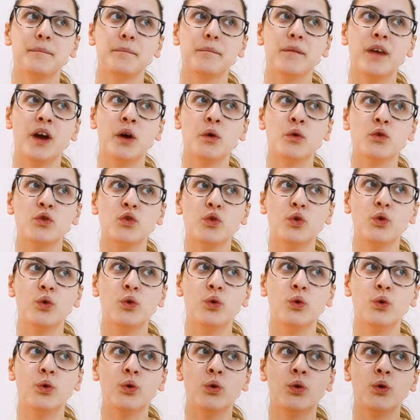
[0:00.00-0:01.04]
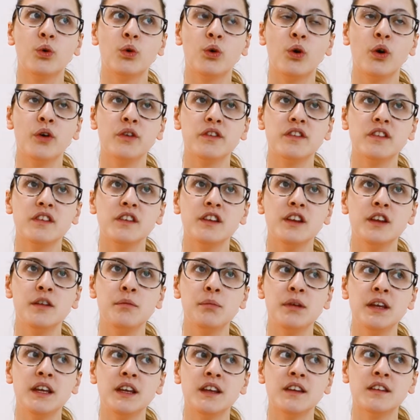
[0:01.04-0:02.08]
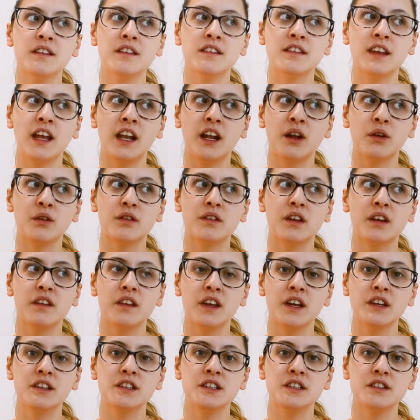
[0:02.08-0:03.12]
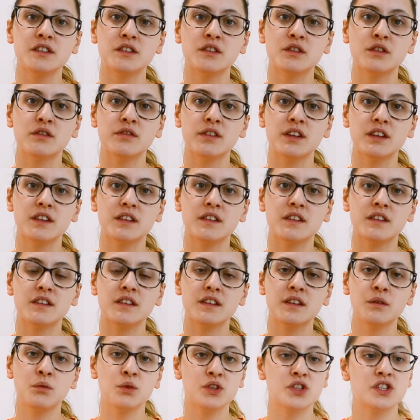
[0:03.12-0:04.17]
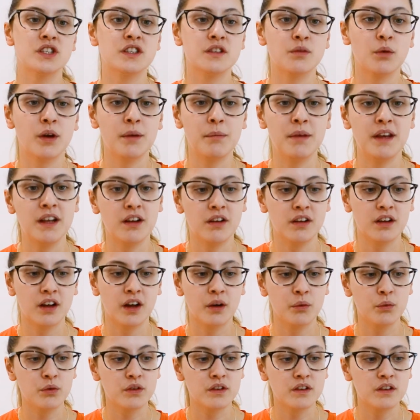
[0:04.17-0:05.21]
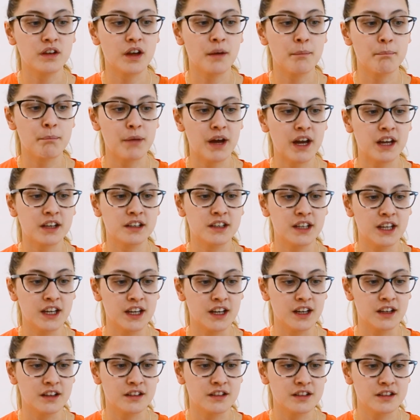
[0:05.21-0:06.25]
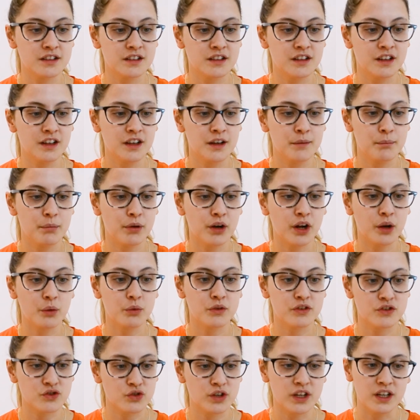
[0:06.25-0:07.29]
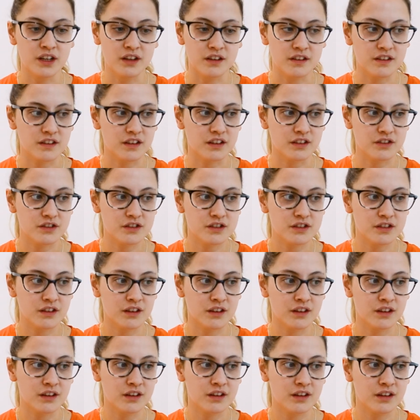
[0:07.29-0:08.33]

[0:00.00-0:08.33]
I was constantly being sent outside the head teacher's office, which is what I mean. Like I wasn't a bad kid, but I was treated as such. Like